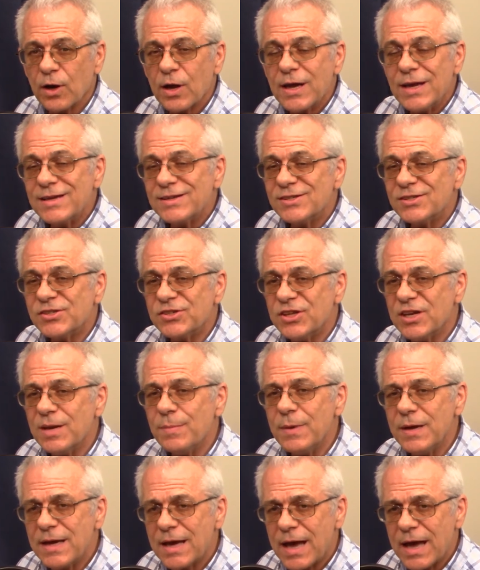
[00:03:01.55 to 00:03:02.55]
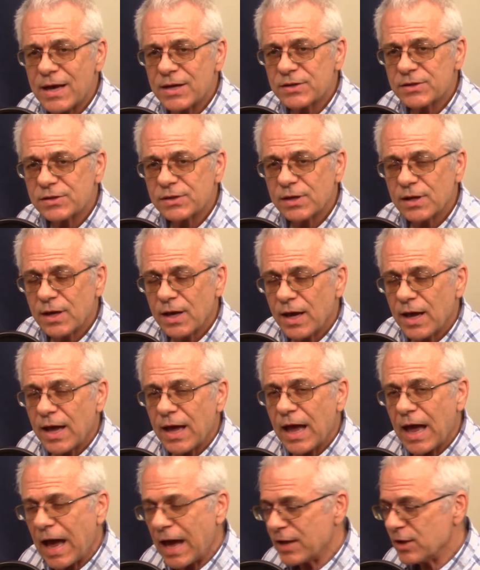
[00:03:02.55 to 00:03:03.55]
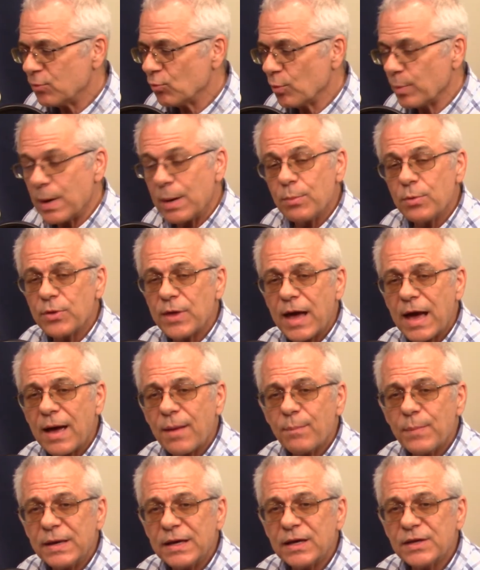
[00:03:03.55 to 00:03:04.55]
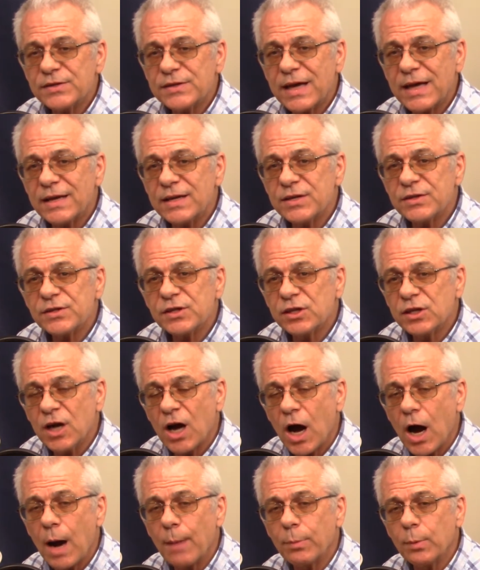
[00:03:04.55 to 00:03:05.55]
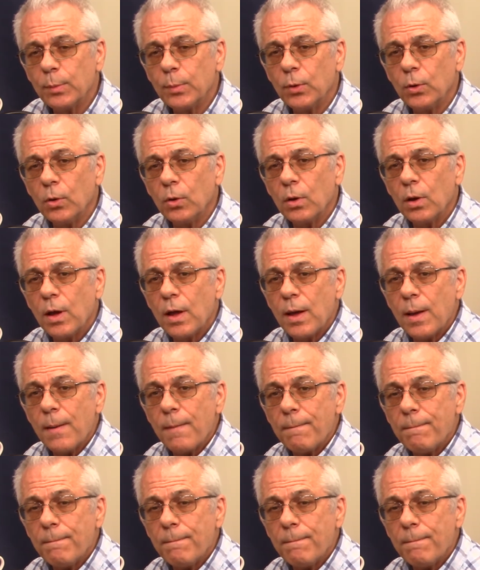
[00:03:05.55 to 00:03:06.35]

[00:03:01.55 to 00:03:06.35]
here. CBS, you remember that because that is comparable,